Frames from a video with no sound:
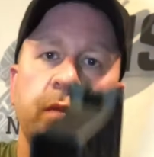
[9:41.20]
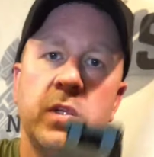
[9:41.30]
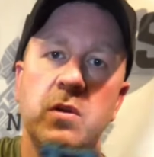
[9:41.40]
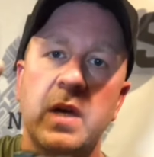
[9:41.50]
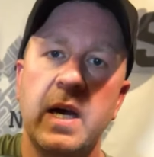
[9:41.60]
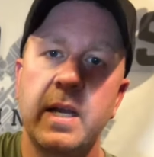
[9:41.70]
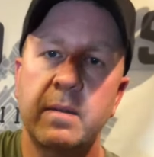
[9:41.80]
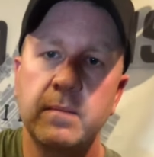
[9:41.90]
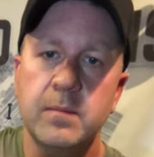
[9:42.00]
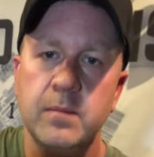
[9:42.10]
you
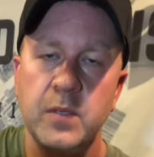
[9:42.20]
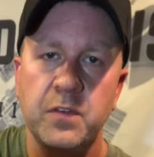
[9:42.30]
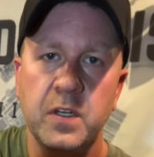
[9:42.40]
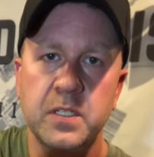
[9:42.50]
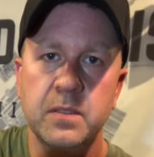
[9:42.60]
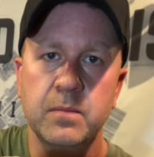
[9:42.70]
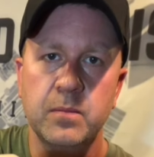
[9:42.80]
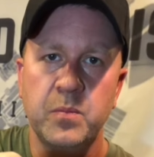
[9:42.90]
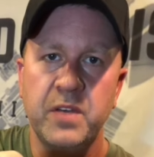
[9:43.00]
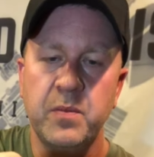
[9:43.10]
got your front
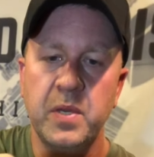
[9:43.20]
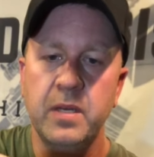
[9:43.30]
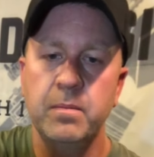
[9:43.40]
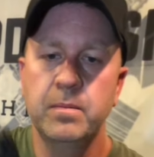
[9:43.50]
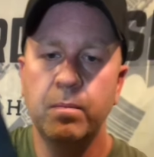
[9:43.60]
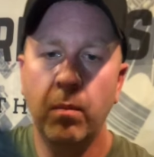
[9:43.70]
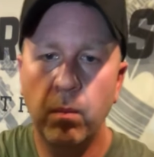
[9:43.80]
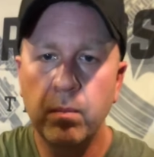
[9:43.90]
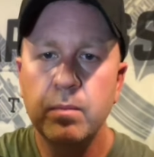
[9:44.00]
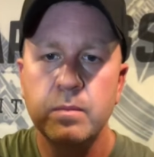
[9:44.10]
pivot pin,
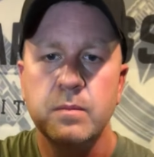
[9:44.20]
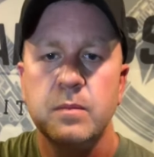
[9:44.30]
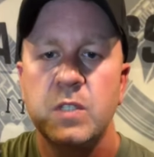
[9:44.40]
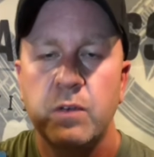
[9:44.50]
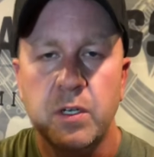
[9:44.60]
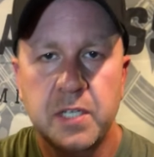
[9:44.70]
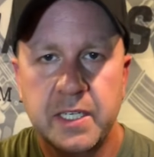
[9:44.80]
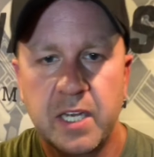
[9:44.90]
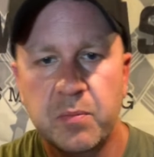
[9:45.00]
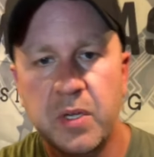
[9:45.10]
your rear
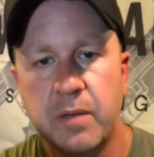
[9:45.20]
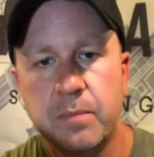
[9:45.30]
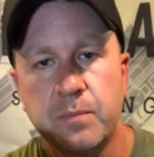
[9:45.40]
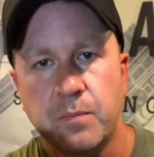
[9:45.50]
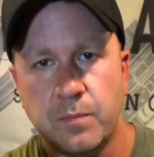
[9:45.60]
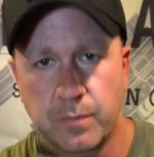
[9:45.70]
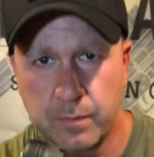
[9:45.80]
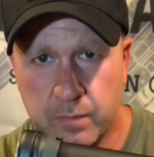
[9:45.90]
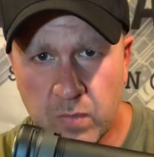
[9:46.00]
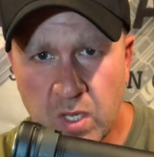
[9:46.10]
takedown pin,
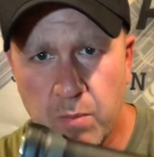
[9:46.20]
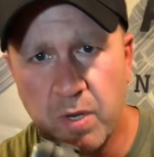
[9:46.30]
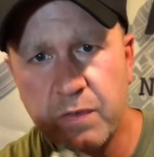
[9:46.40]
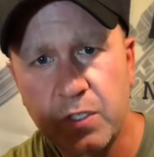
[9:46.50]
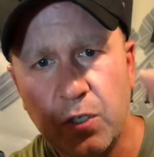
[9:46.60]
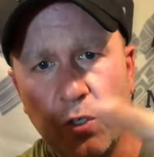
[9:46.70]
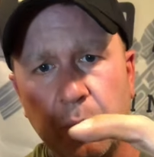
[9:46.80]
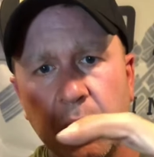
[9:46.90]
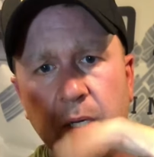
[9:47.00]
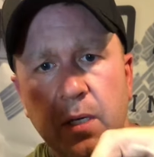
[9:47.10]
buffer tube,
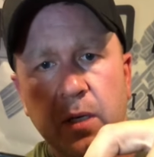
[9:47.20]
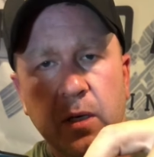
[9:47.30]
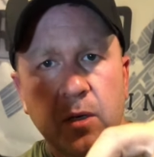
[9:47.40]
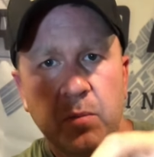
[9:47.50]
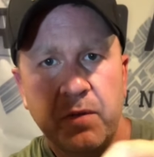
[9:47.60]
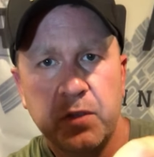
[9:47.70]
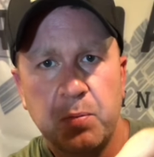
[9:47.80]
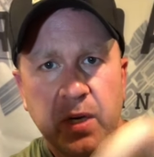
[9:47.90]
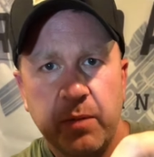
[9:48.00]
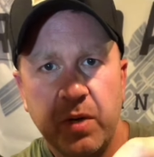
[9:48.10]
buffer
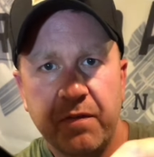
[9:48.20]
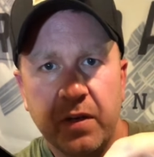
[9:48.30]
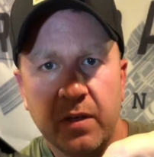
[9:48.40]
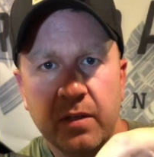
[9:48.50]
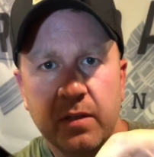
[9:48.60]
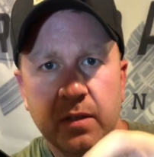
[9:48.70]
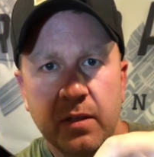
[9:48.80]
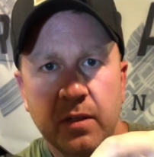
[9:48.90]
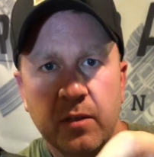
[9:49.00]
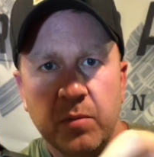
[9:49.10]
spring and
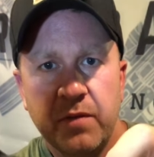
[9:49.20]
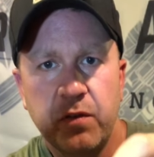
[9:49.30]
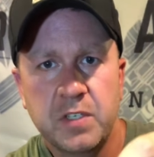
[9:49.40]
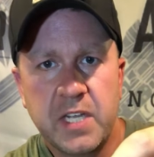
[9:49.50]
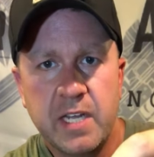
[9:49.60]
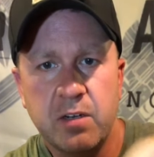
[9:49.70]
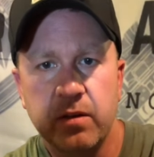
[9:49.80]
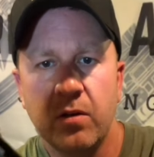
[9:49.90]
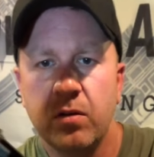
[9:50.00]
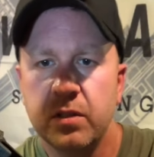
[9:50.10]
buffer retainer,
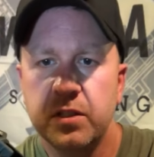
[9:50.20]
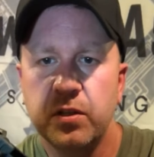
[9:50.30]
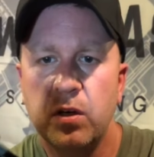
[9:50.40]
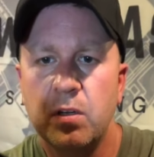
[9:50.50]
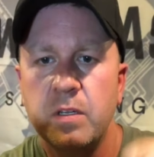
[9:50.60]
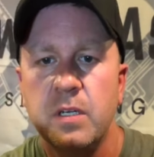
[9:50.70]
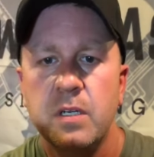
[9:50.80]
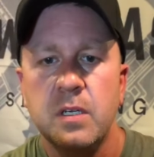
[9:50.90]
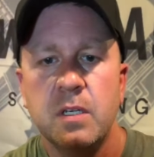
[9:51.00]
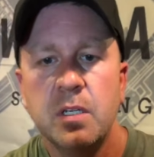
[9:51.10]
all installed.
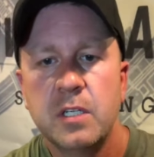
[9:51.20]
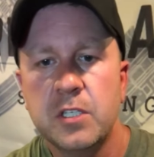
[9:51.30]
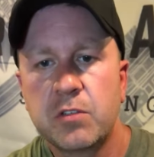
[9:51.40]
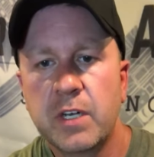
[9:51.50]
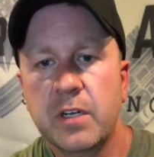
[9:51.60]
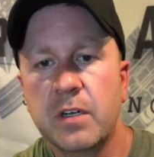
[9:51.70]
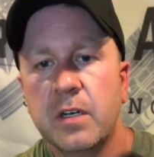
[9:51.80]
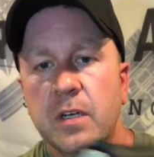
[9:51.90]
Trigger,